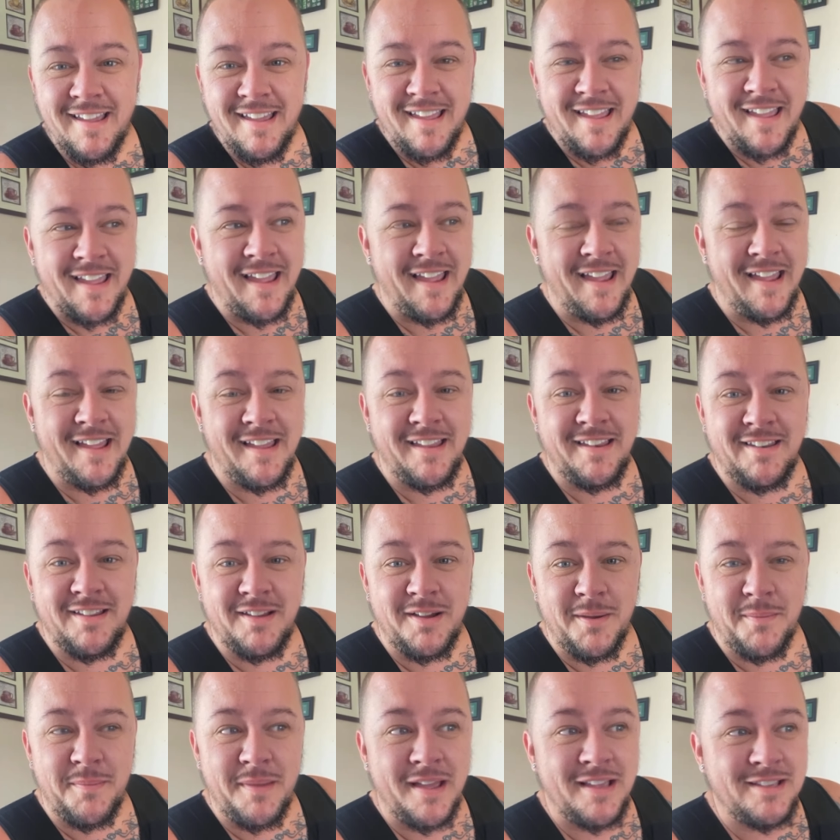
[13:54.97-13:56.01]
And
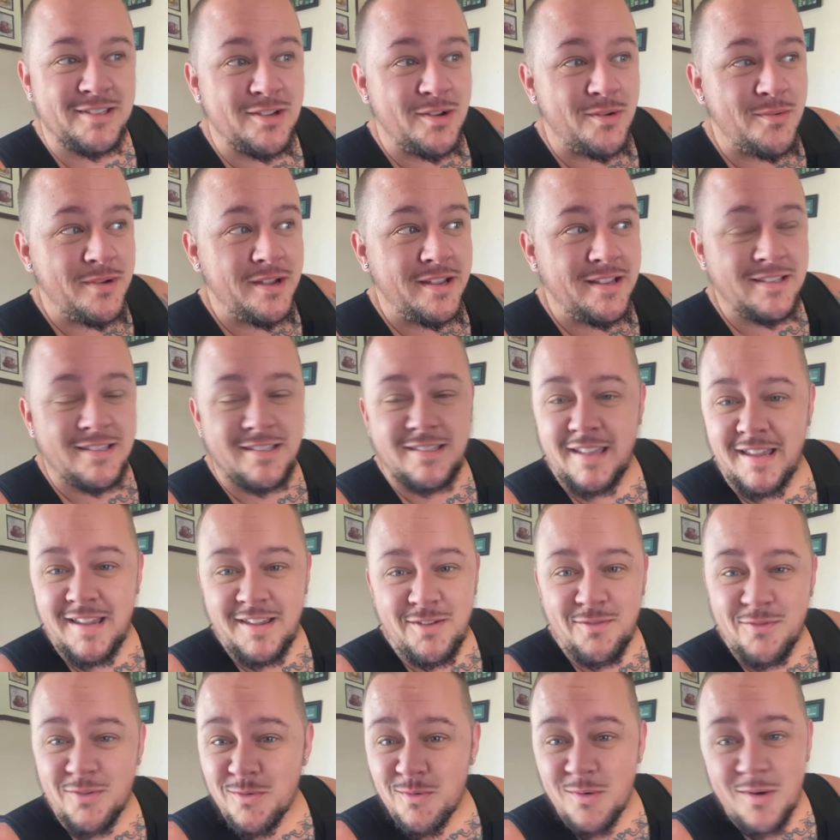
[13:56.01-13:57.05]
as always, thank you
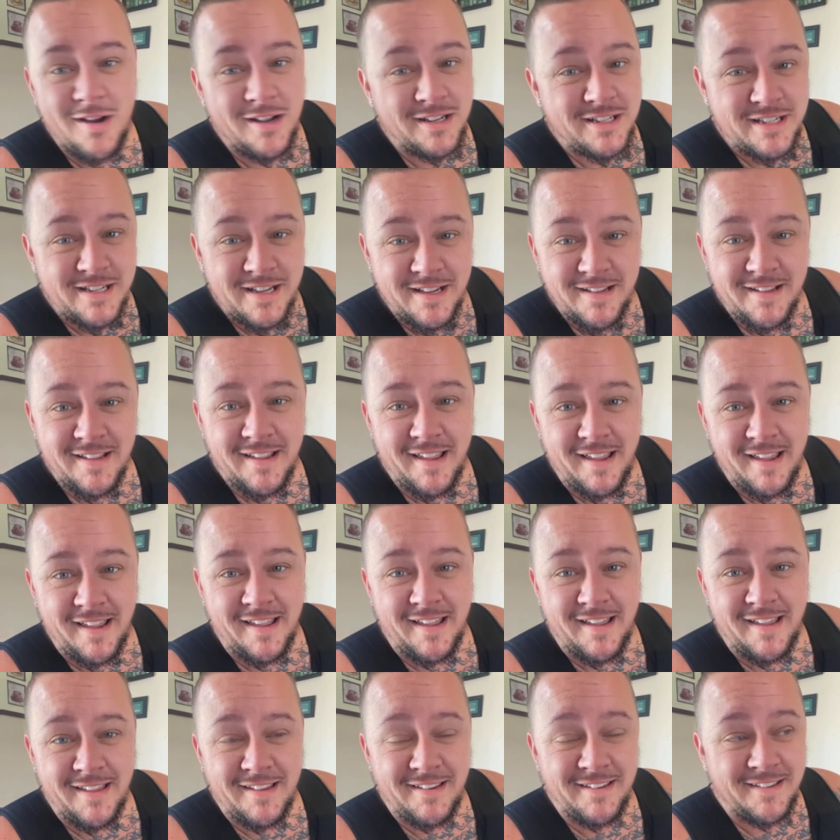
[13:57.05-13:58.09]
for watching.
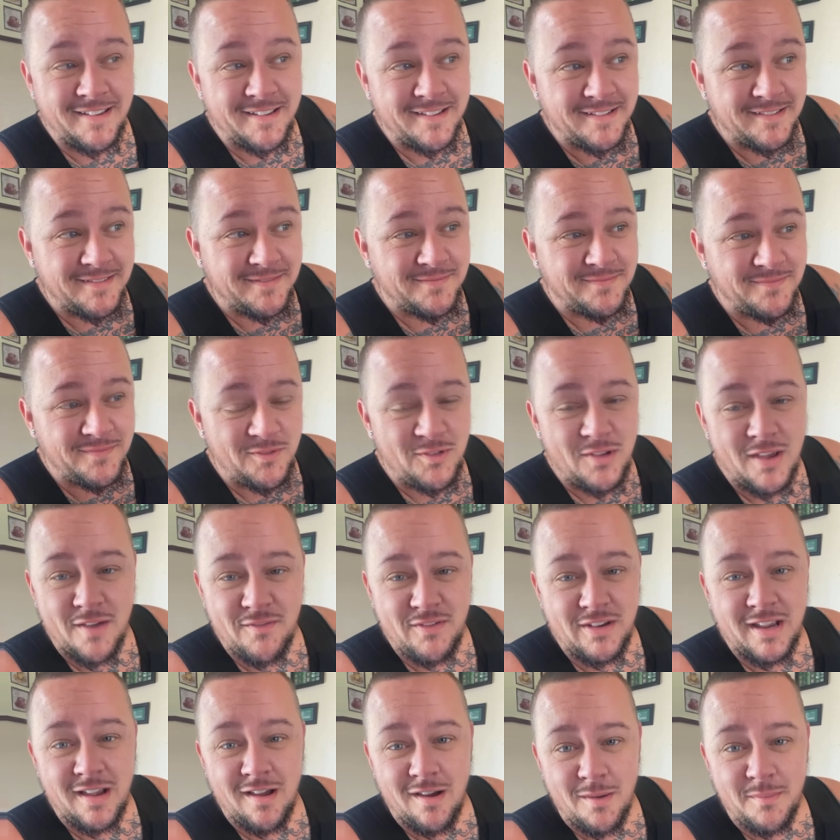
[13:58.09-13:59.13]
And if you have
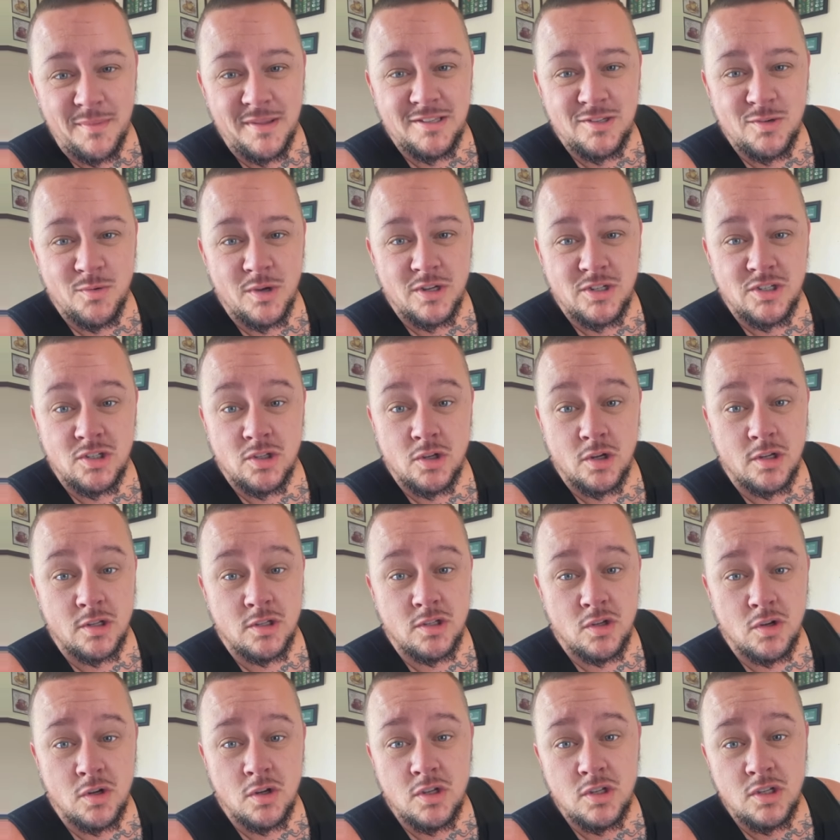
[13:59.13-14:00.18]
any comments, questions, or
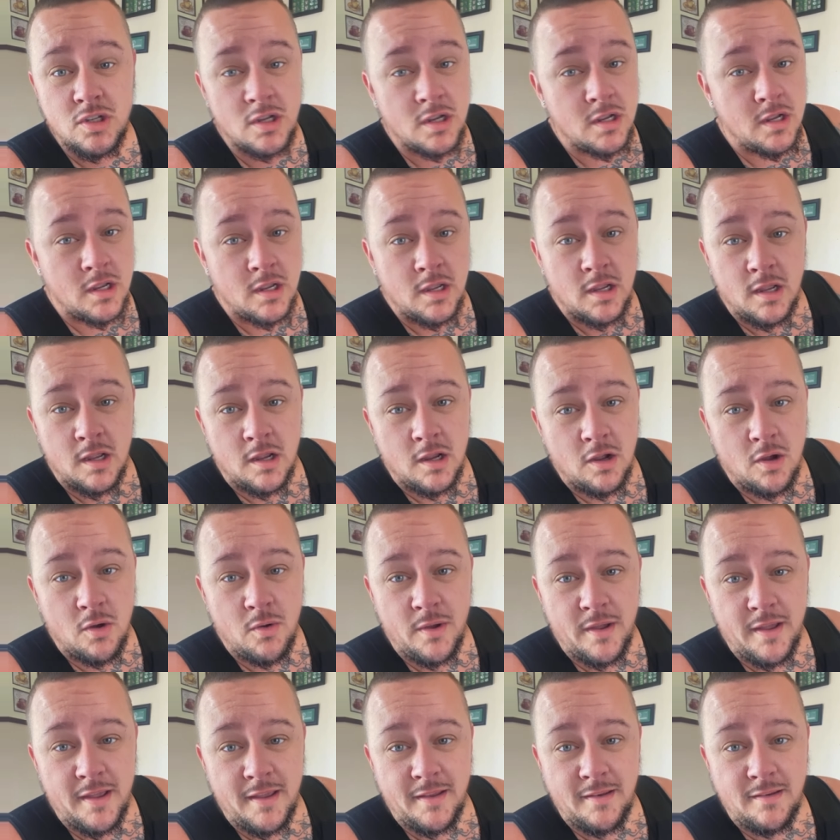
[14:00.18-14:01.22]
concerns, go
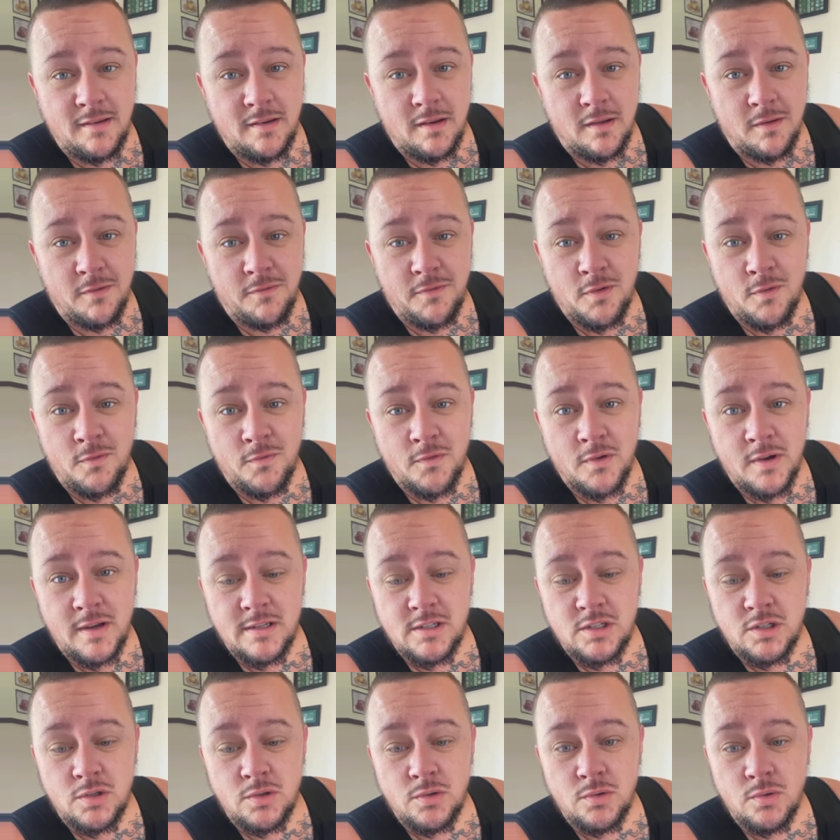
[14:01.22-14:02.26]
ahead and feel free
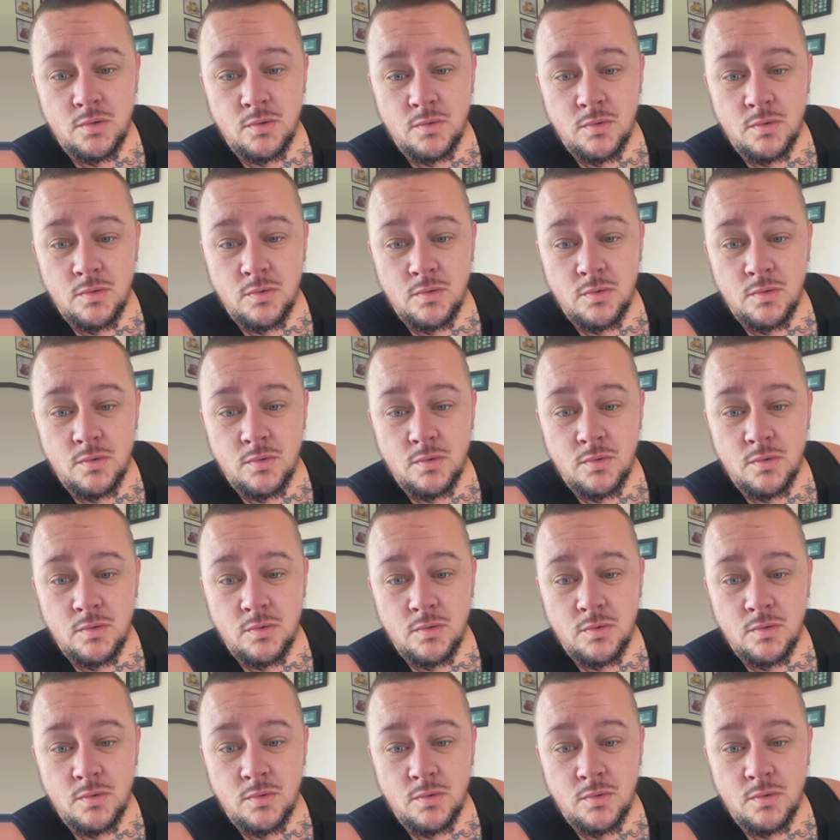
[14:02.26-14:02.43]
to